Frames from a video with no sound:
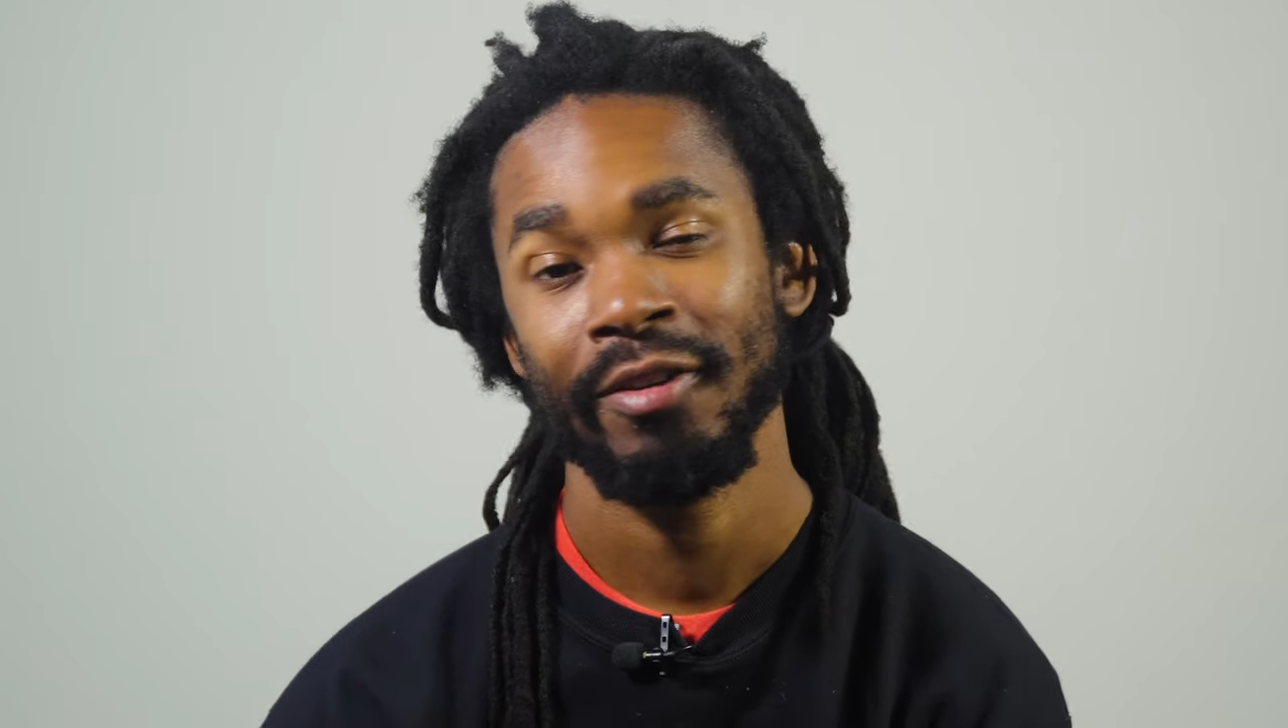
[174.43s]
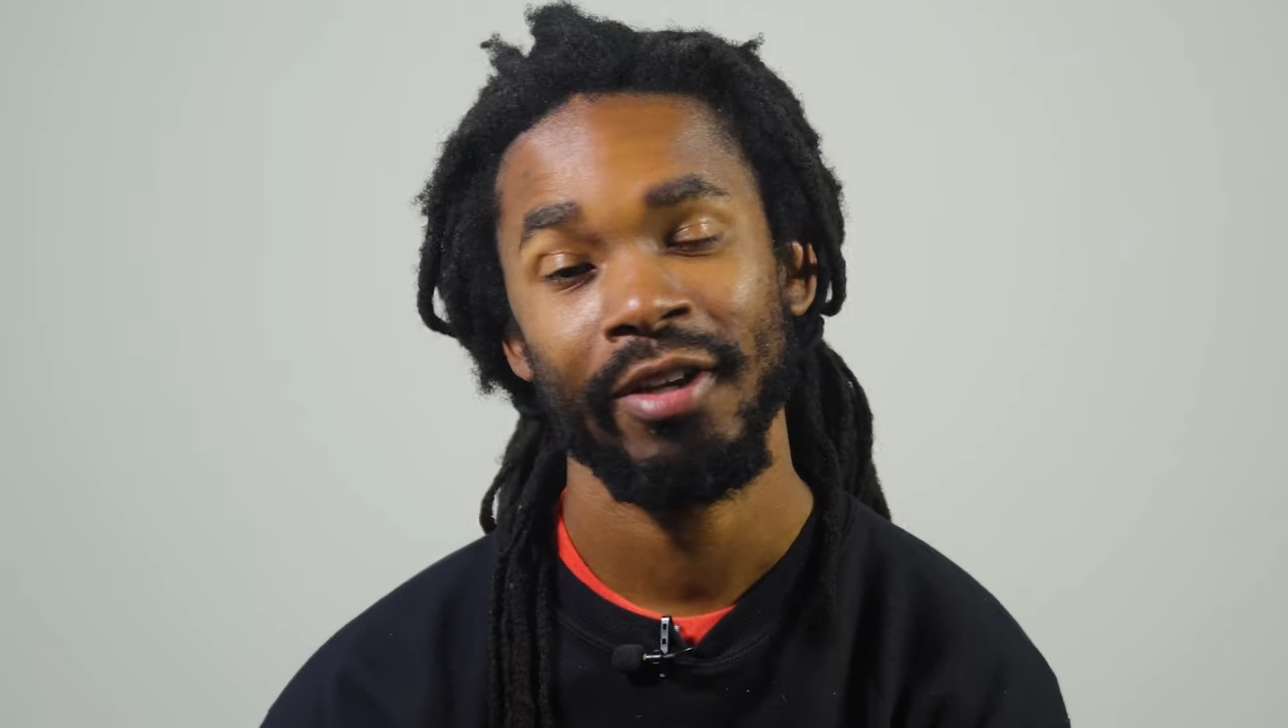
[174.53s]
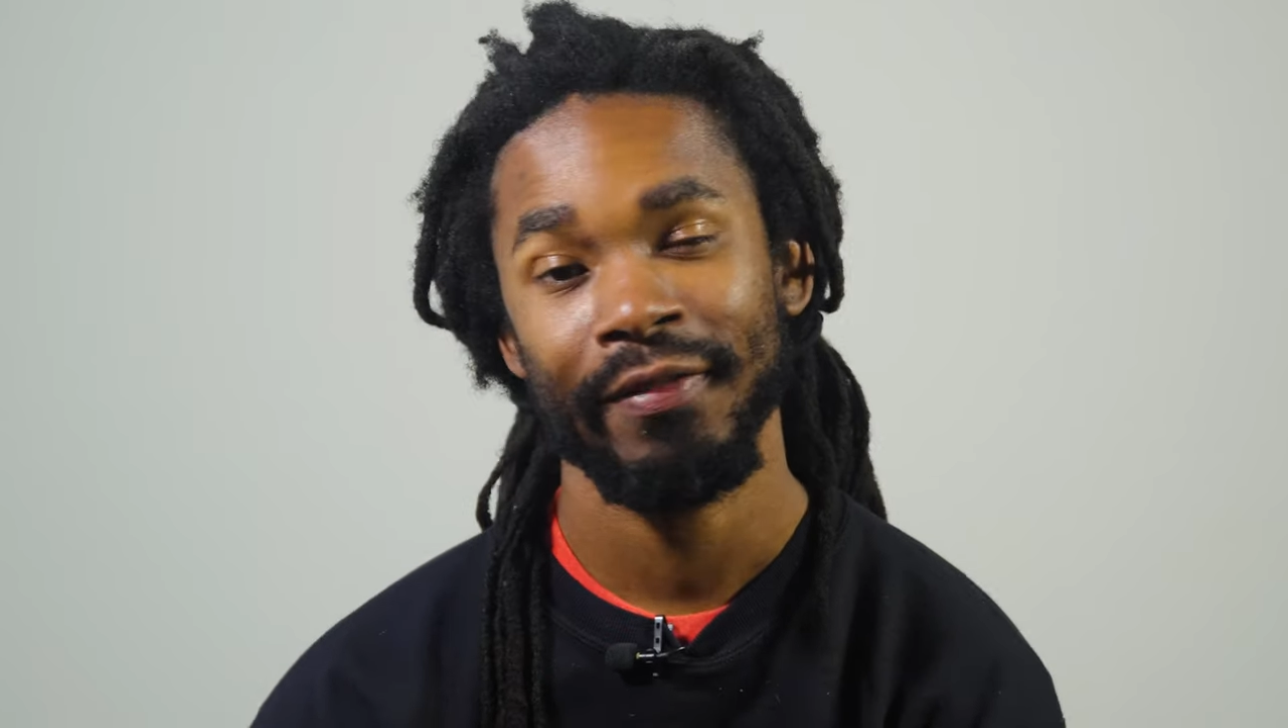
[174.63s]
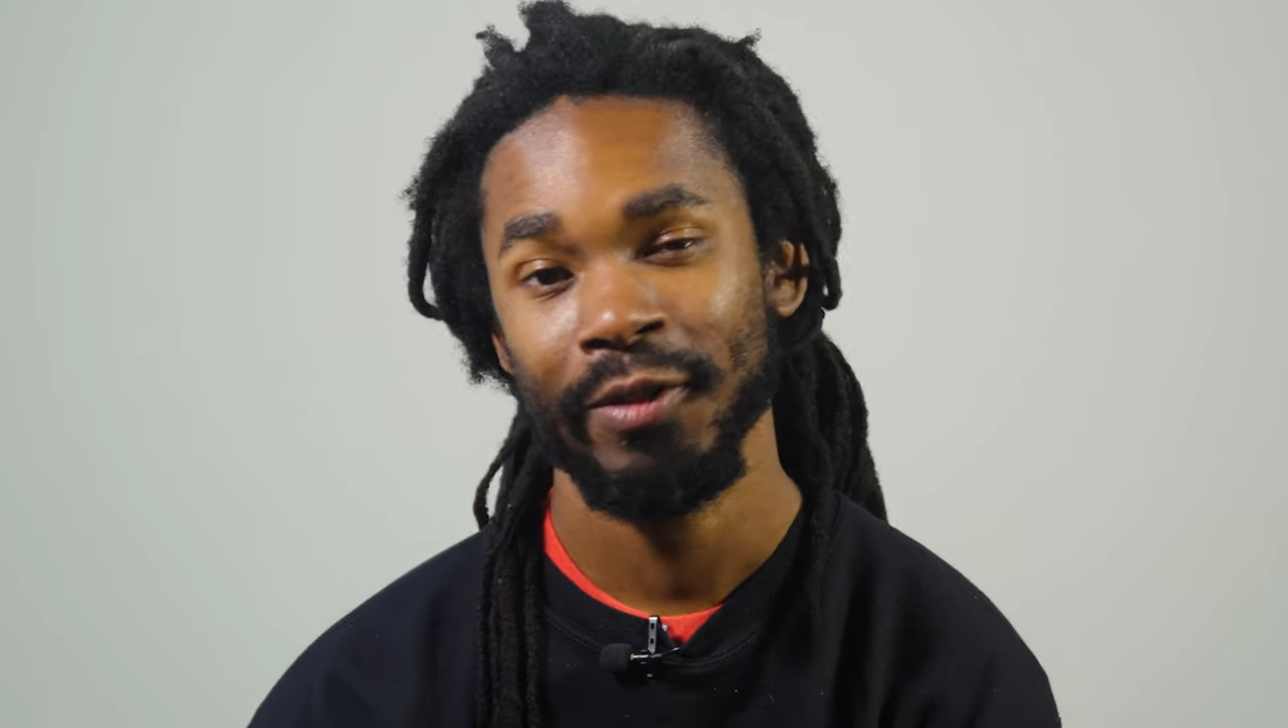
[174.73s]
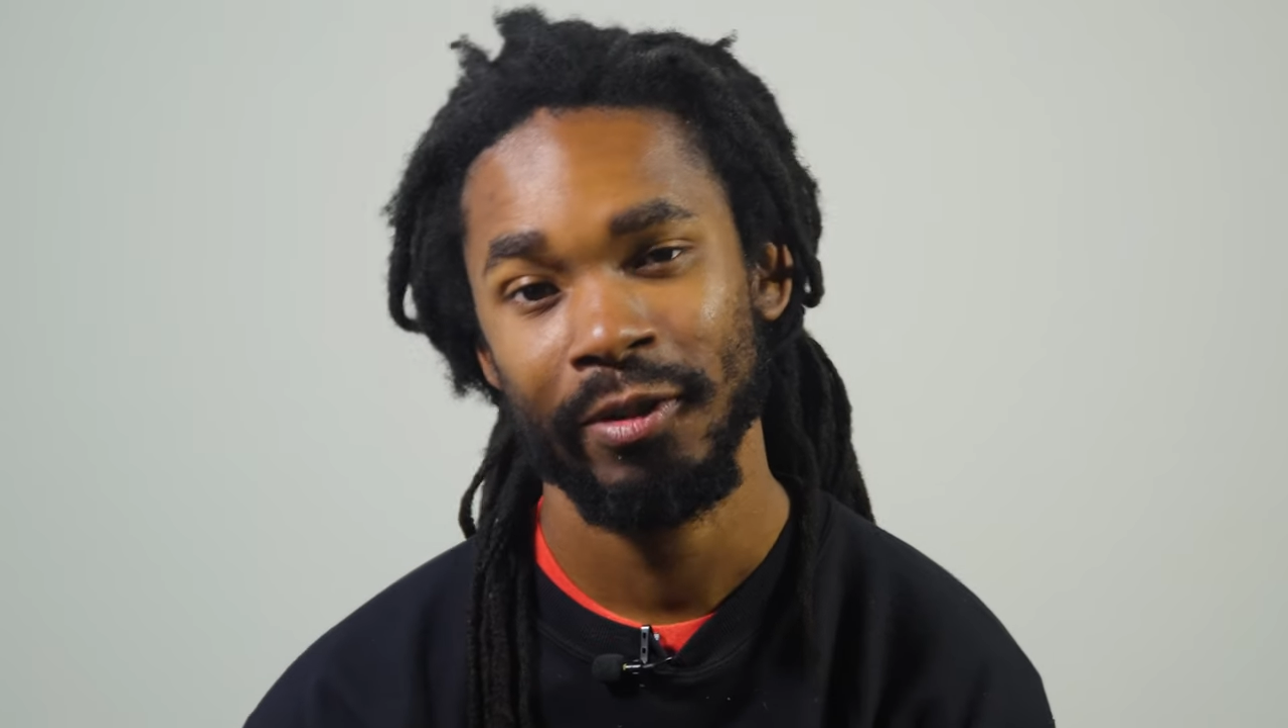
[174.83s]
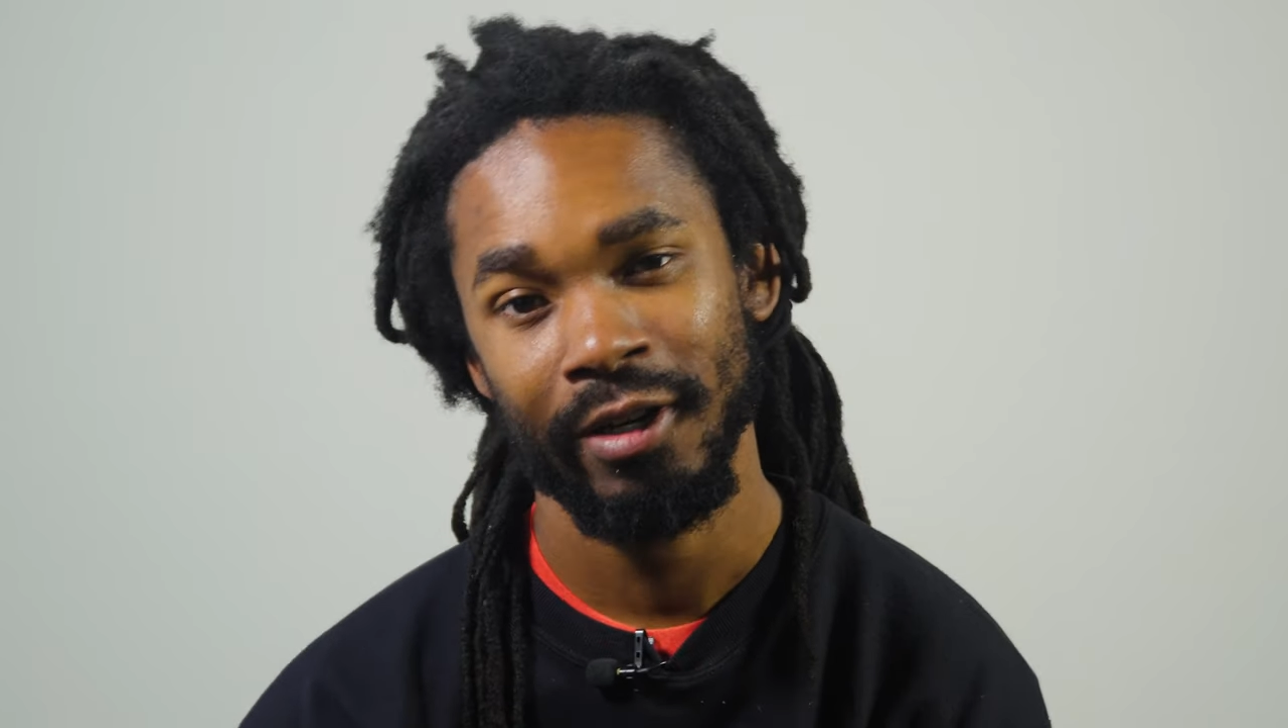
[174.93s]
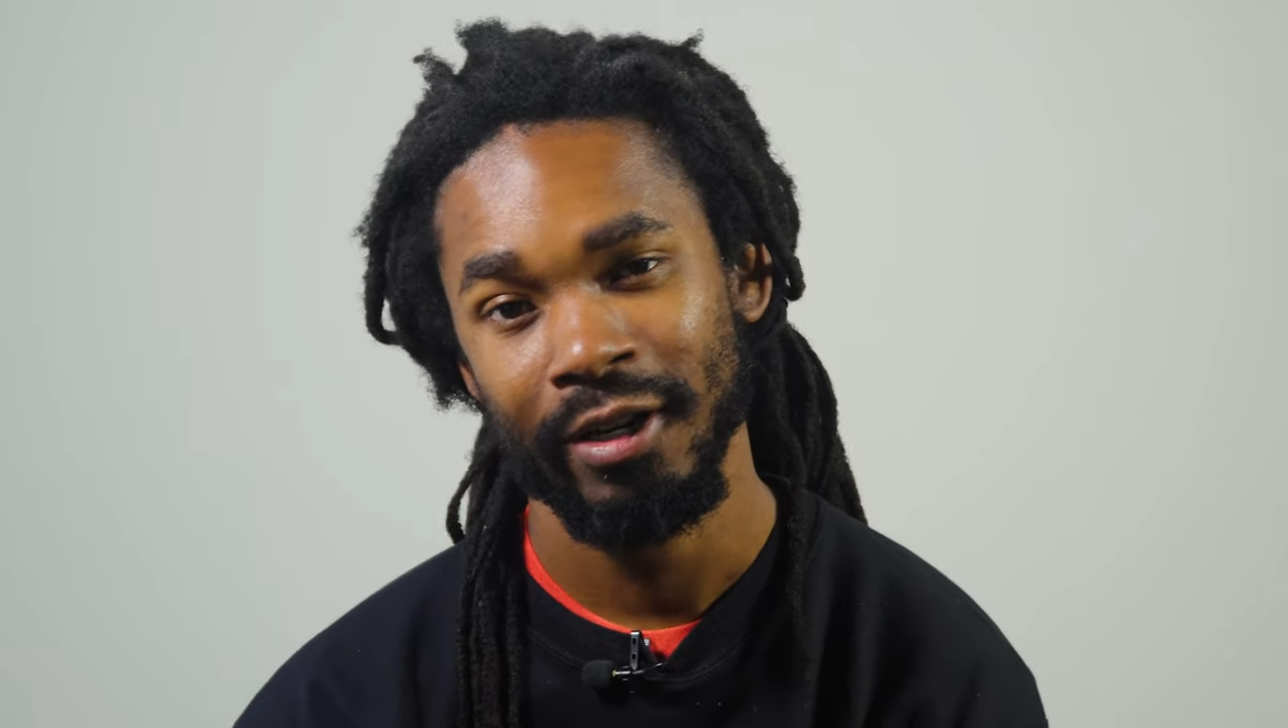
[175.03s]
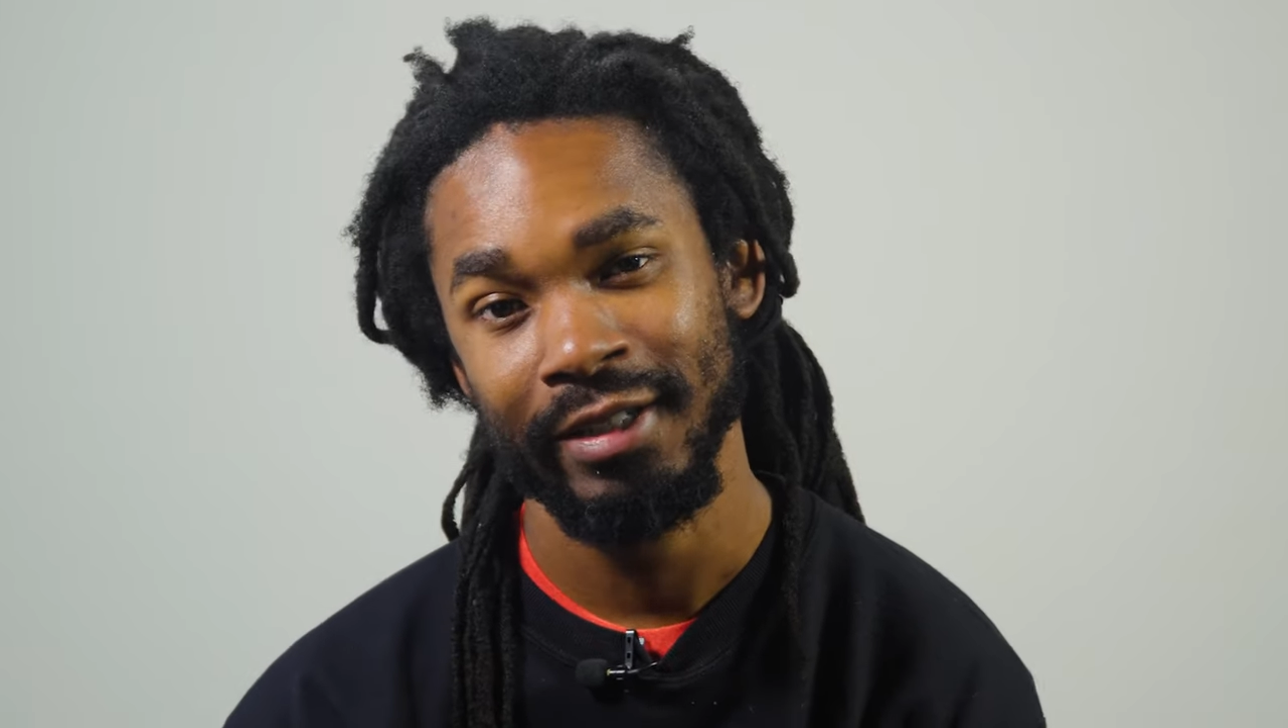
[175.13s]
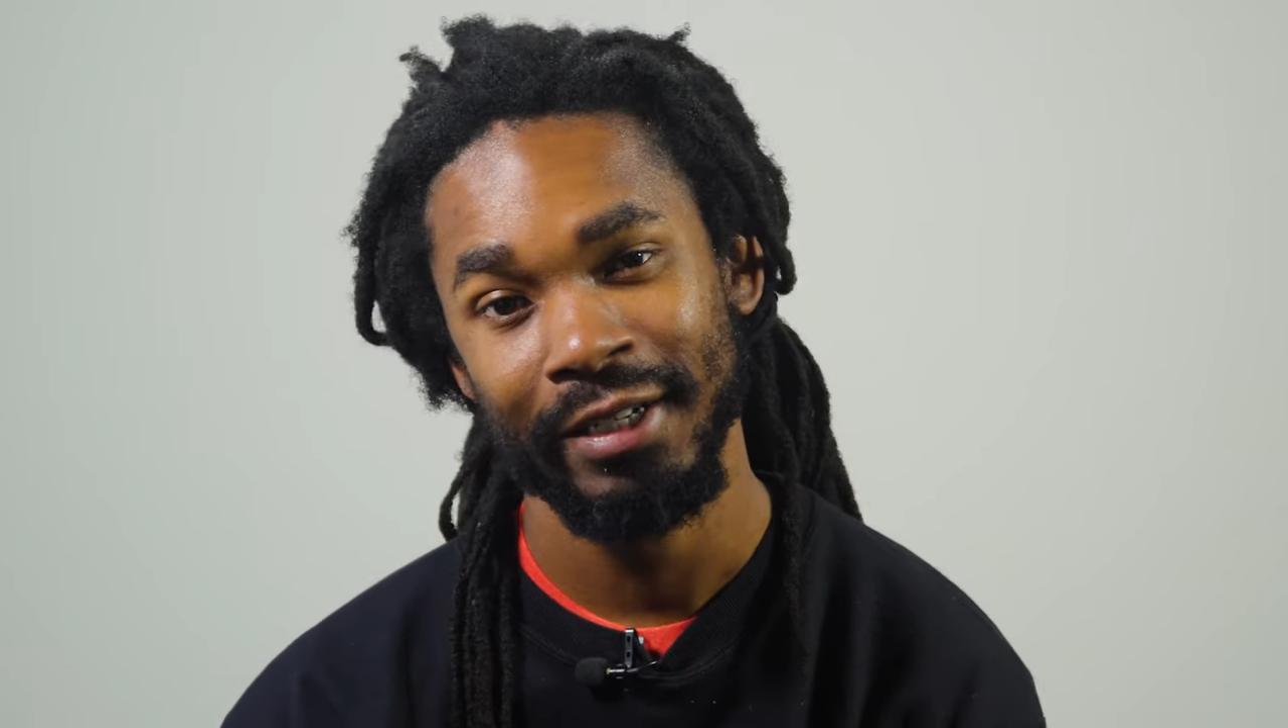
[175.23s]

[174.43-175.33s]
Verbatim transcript: You have two dogs